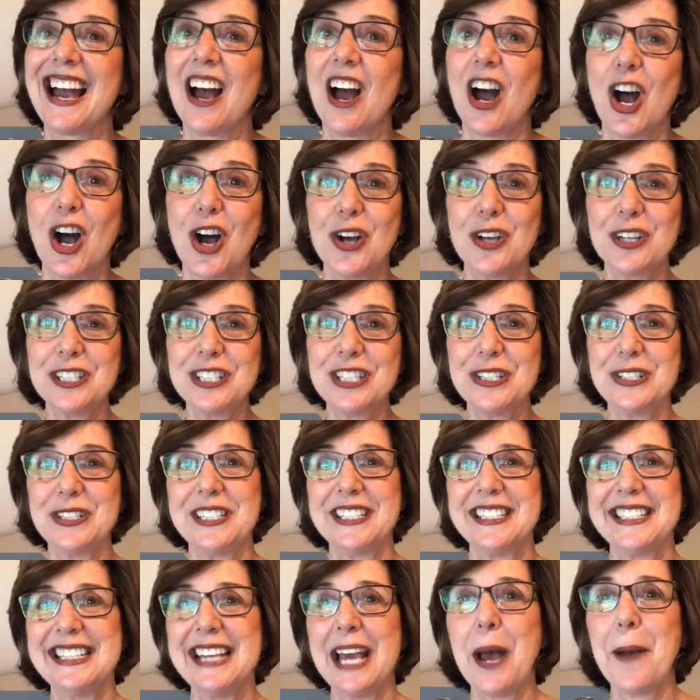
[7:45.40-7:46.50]
On to
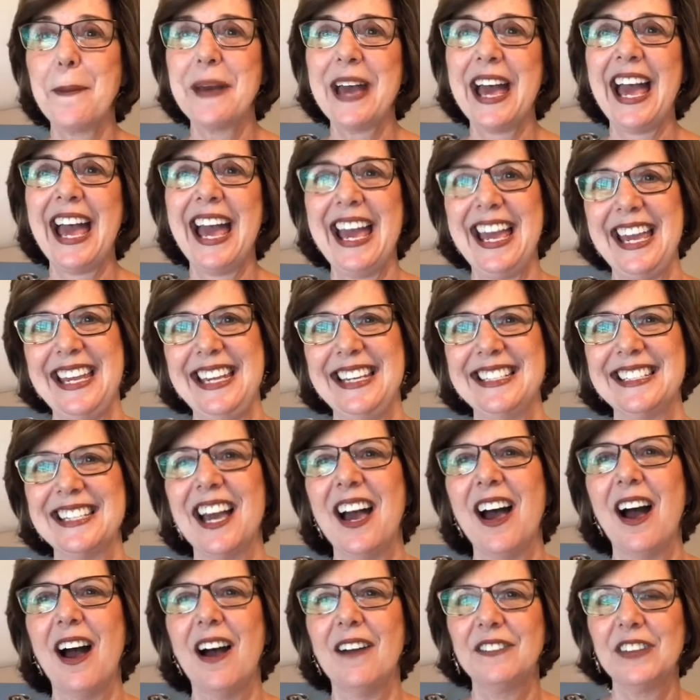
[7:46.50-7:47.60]
step 8
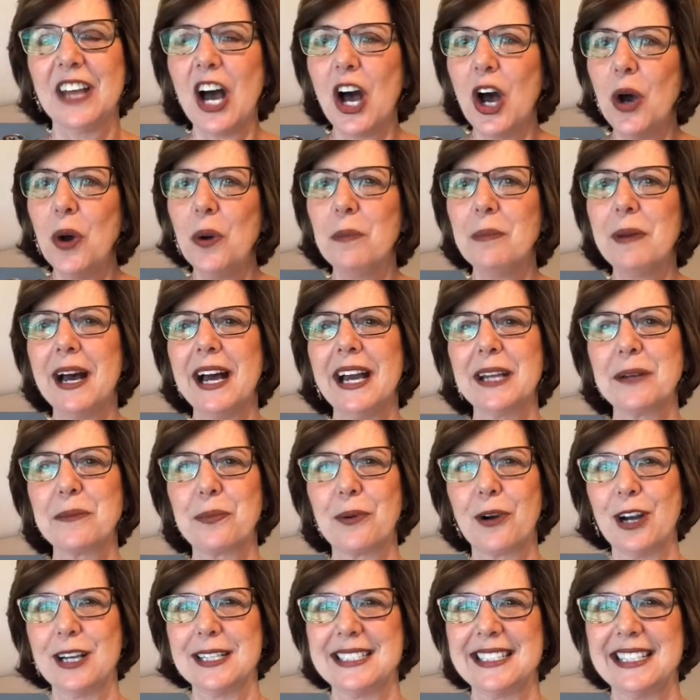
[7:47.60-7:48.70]
of the home buying
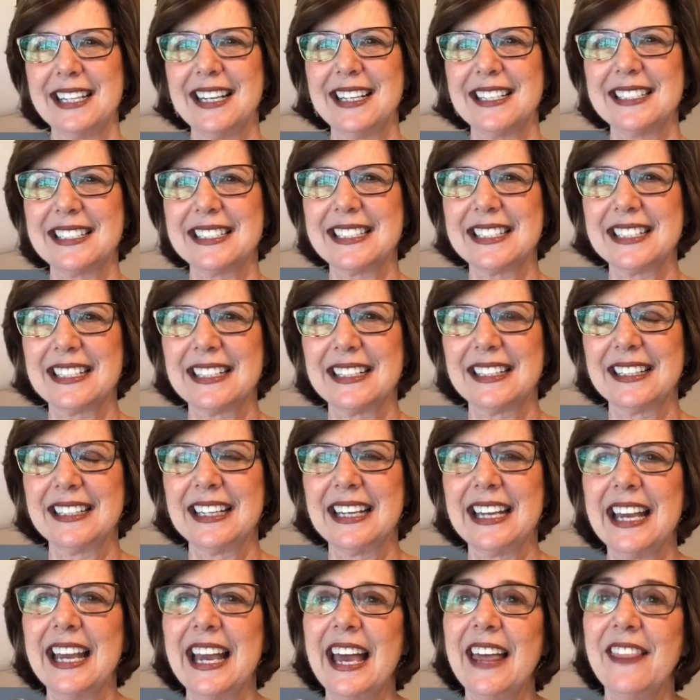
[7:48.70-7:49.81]
process.
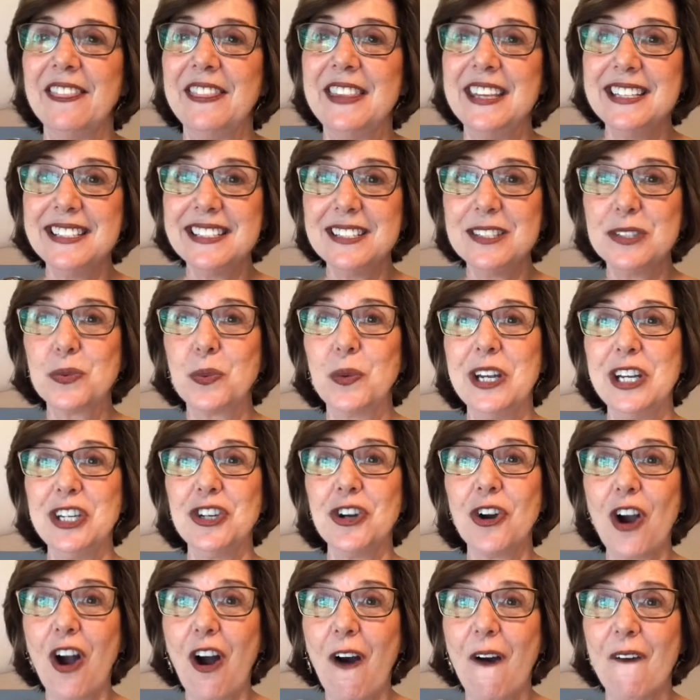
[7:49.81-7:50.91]
This is when your
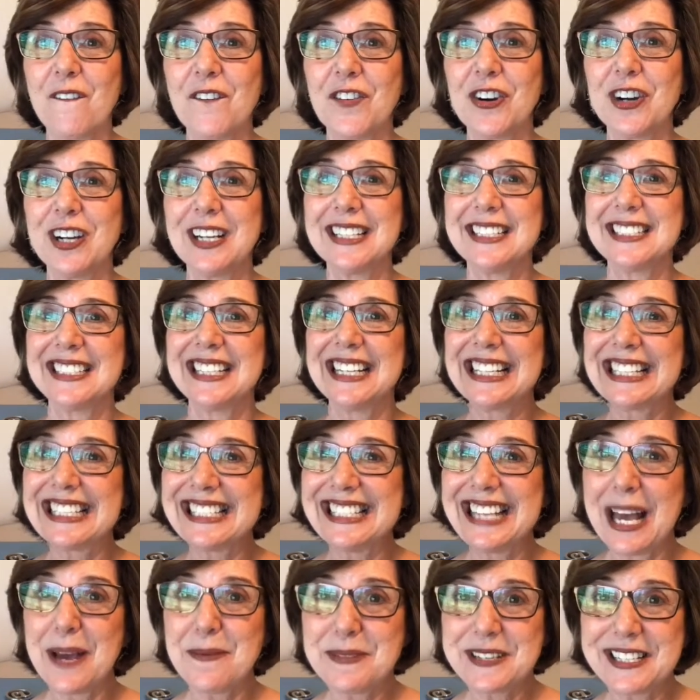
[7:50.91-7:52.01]
offer is
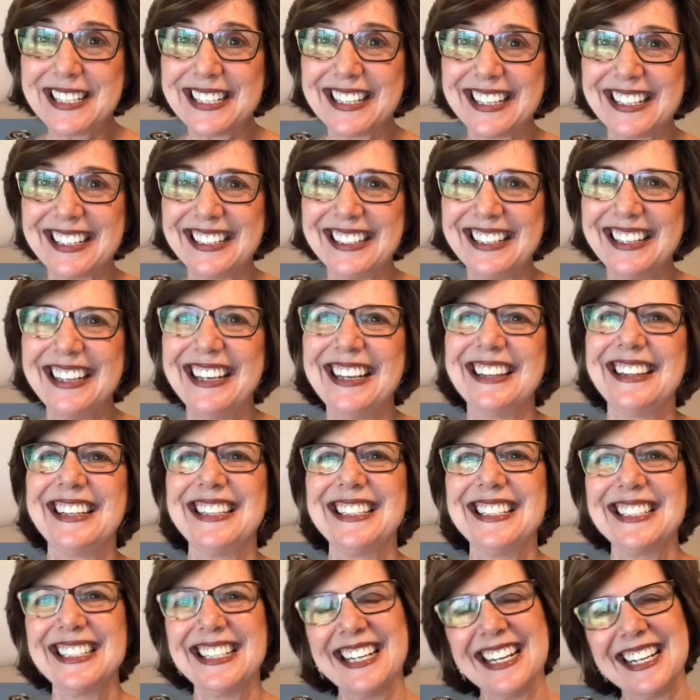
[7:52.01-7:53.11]
accepted. This
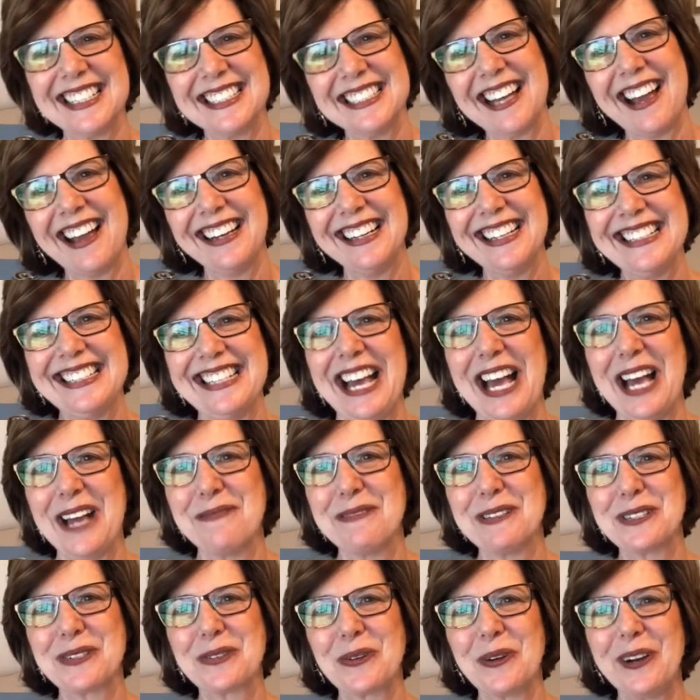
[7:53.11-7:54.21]
is an exciting time
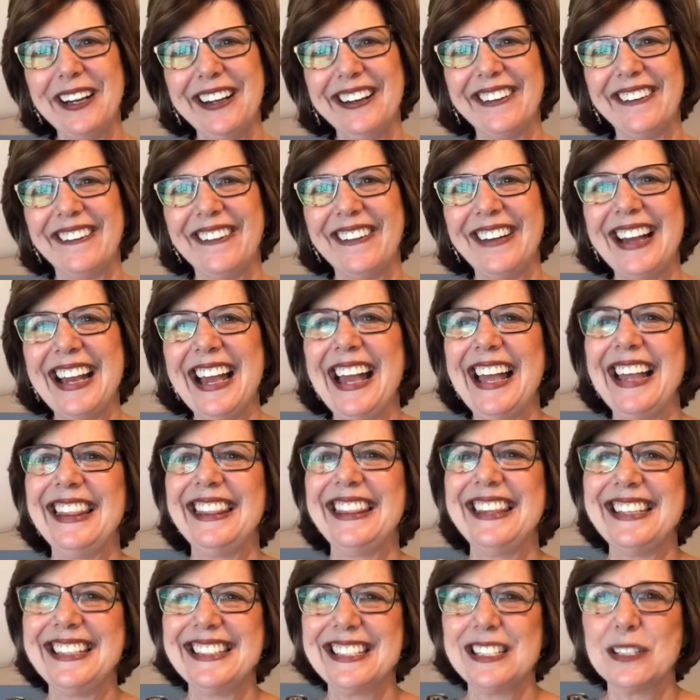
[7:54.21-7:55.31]
as well.
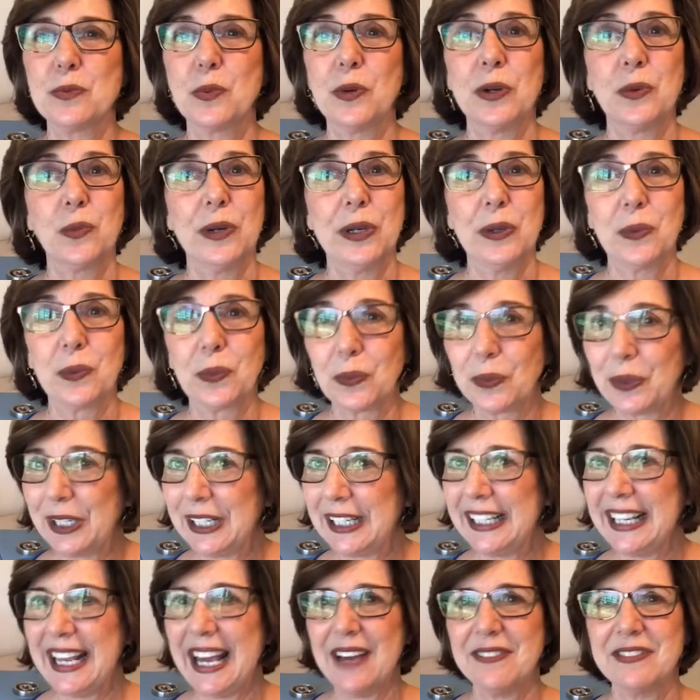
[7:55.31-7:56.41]
This is when we really
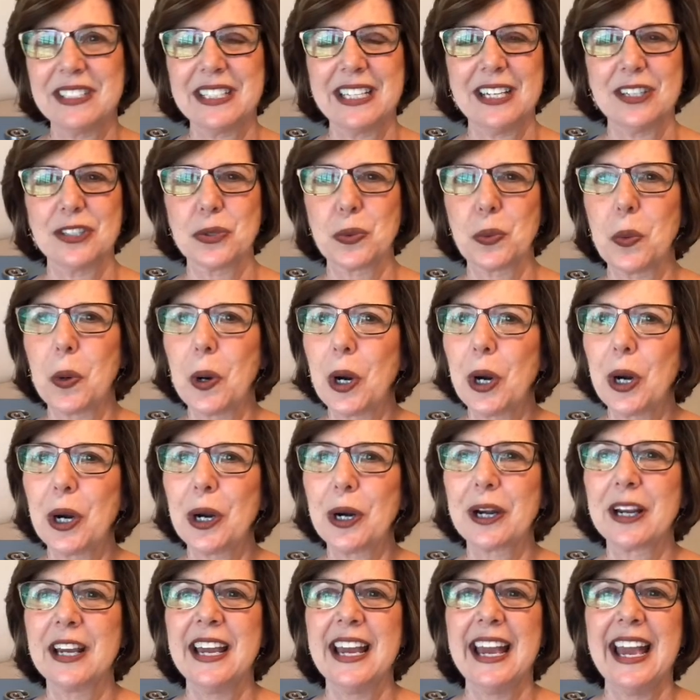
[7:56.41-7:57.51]
have to get to work
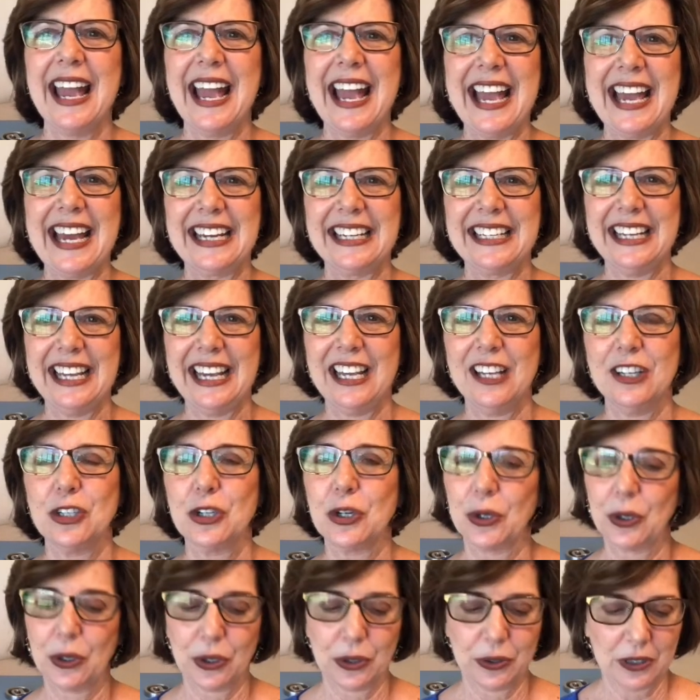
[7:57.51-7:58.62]
and get
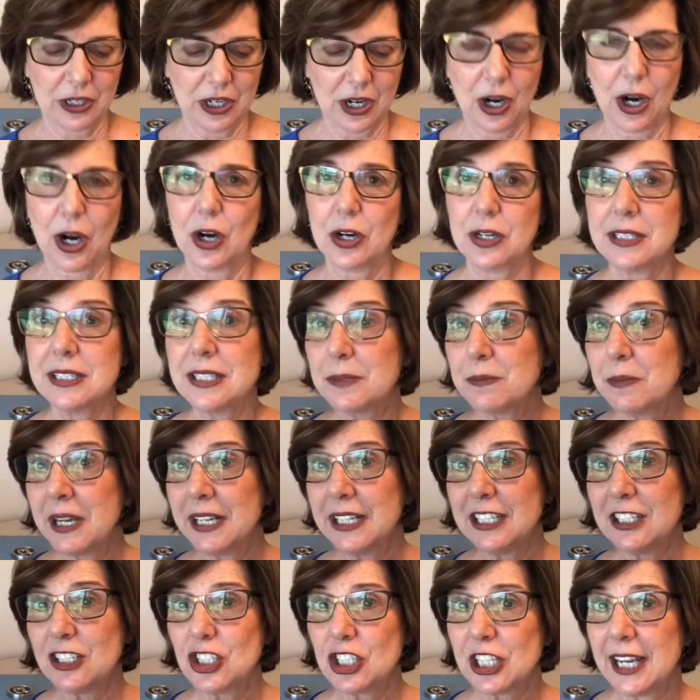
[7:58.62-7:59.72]
your earnest money
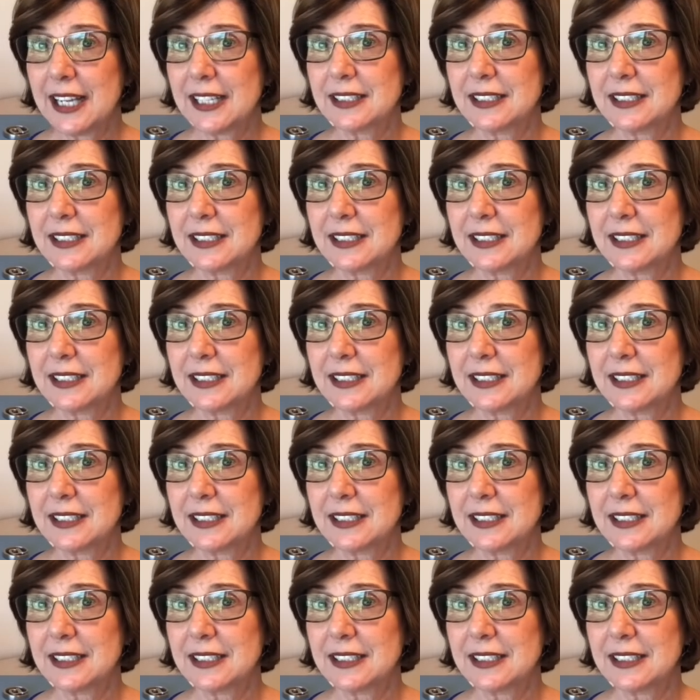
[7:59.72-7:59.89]
check